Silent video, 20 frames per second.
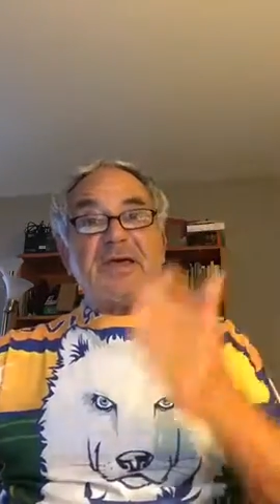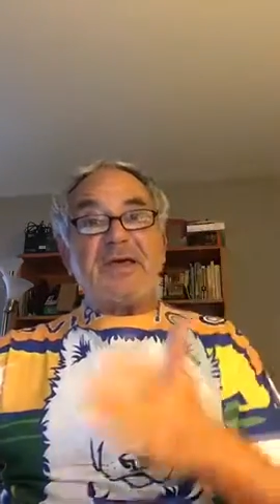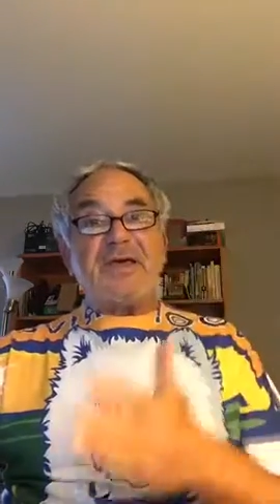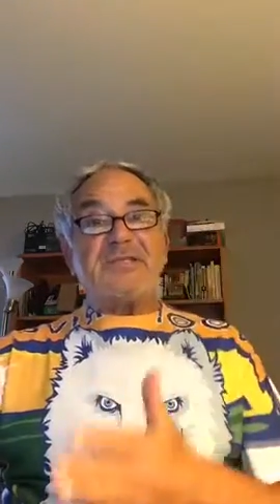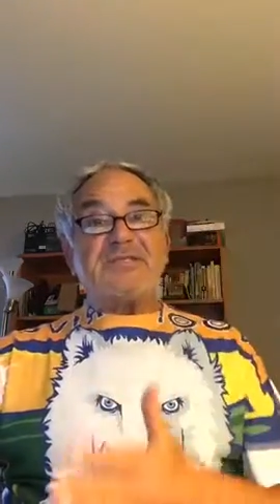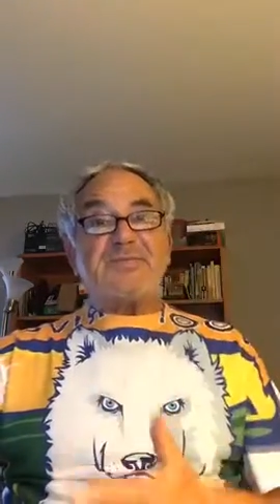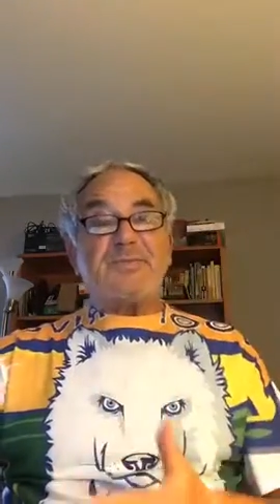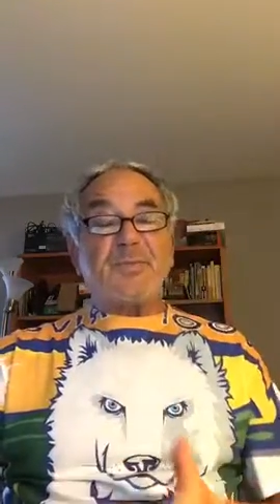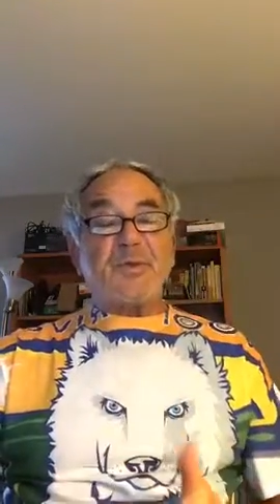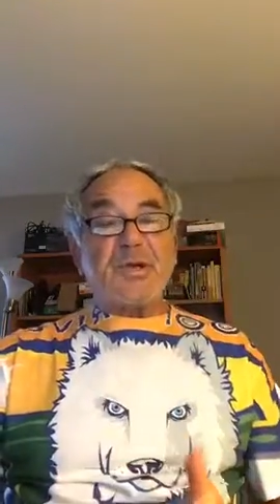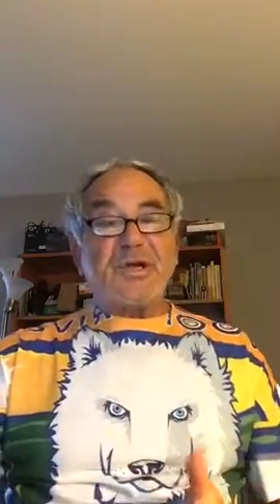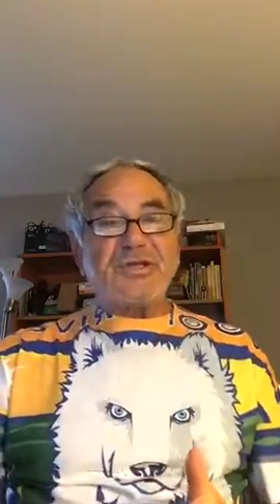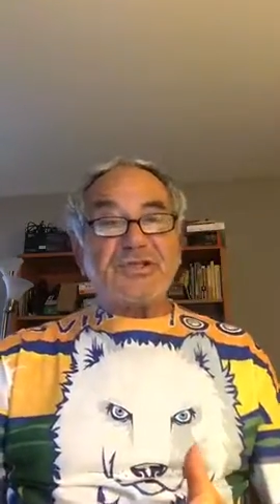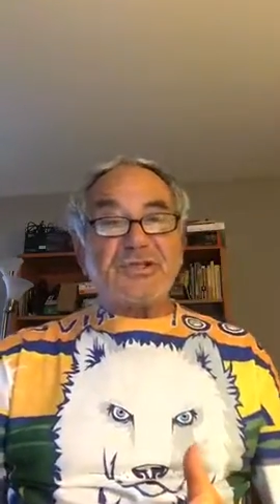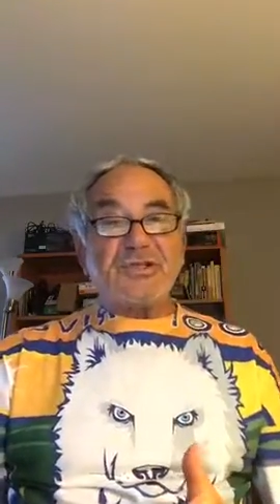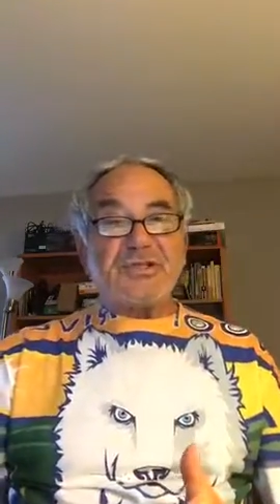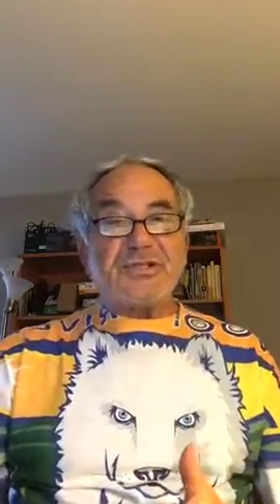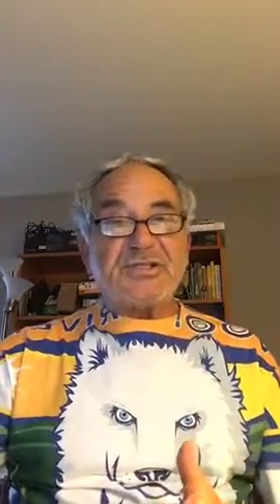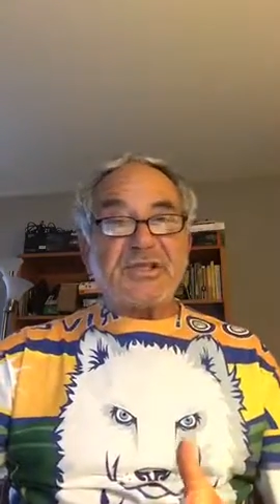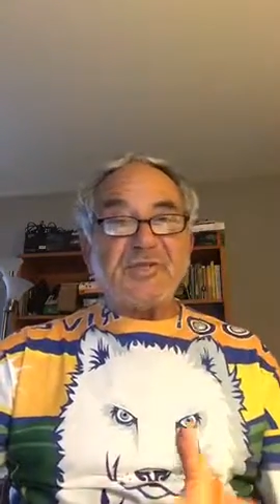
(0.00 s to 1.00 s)

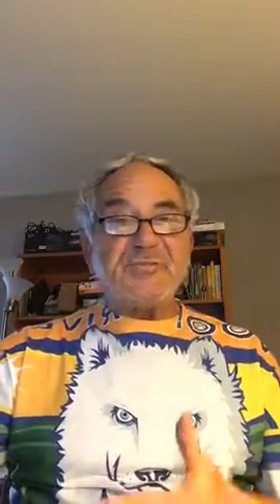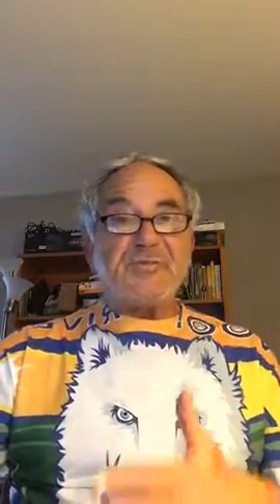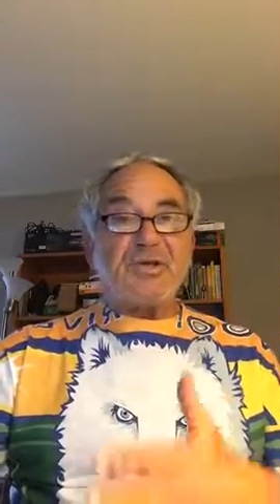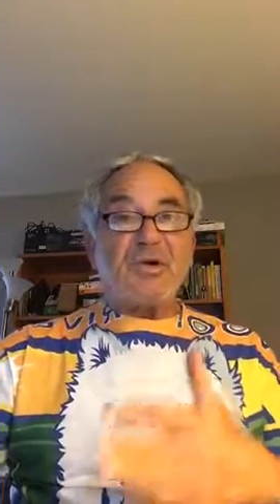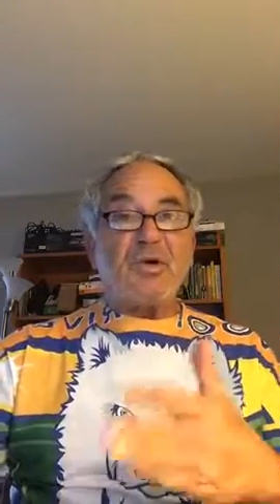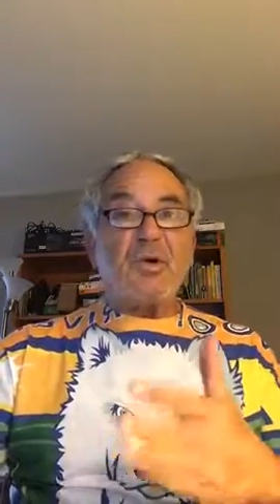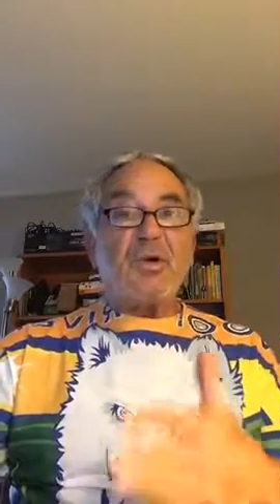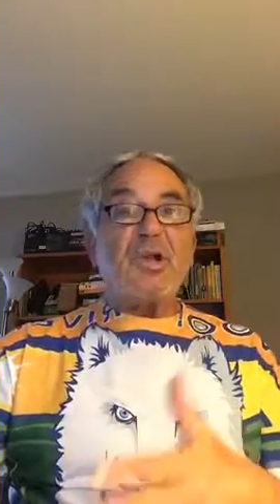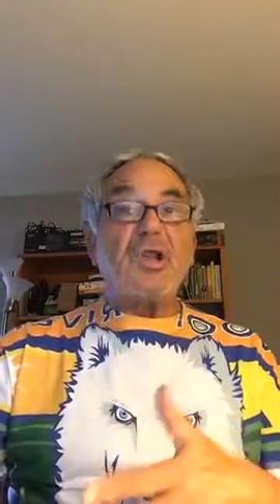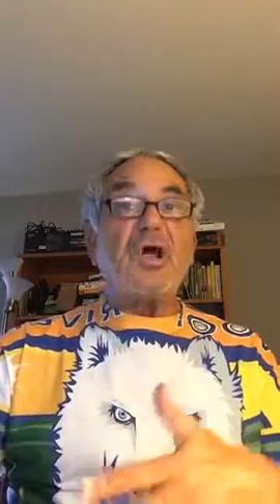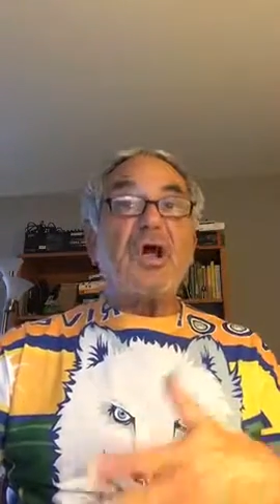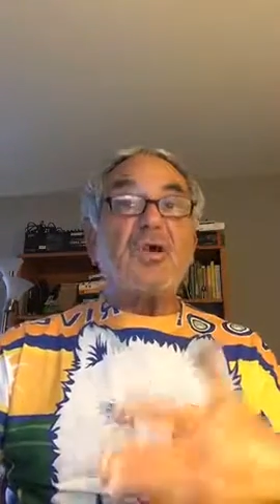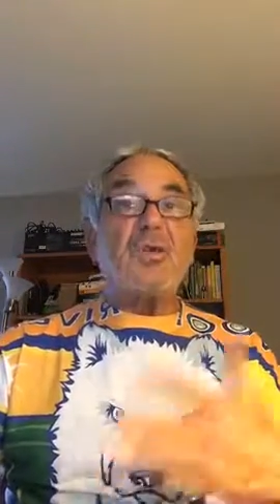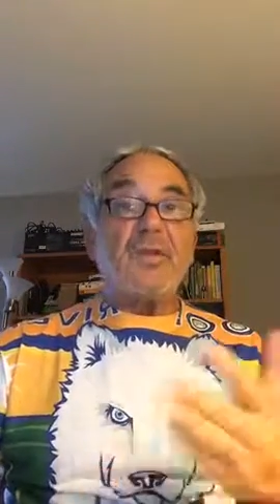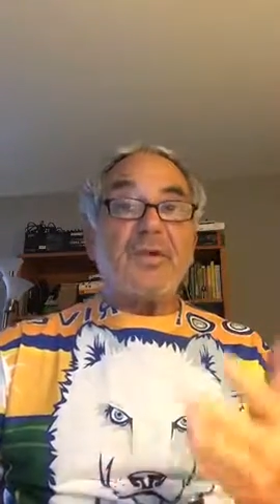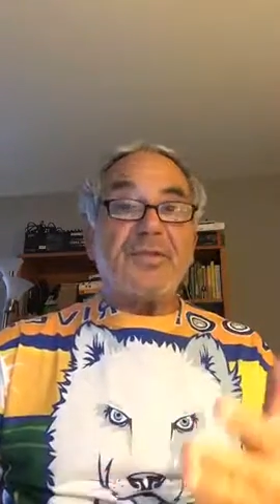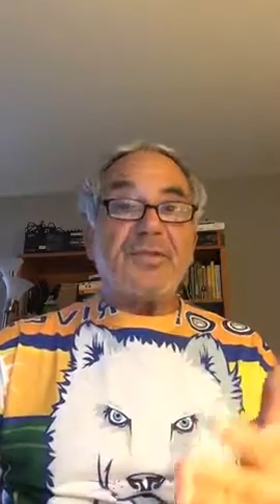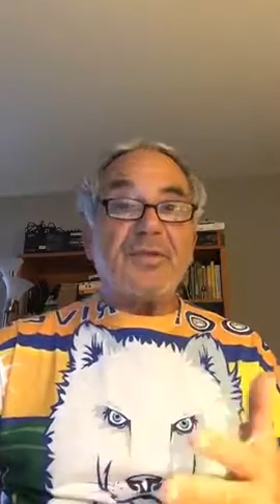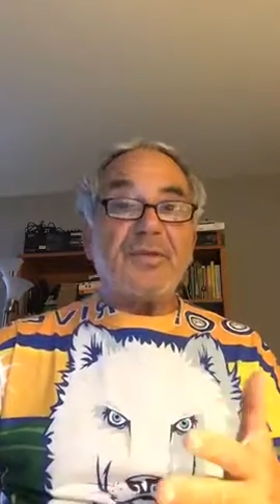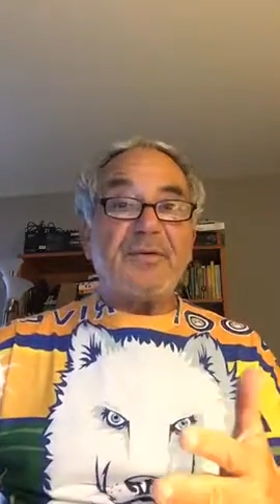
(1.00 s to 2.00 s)
inspirational stuff Wolf to go along
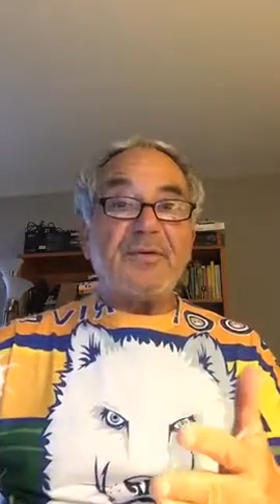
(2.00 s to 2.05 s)
tunes.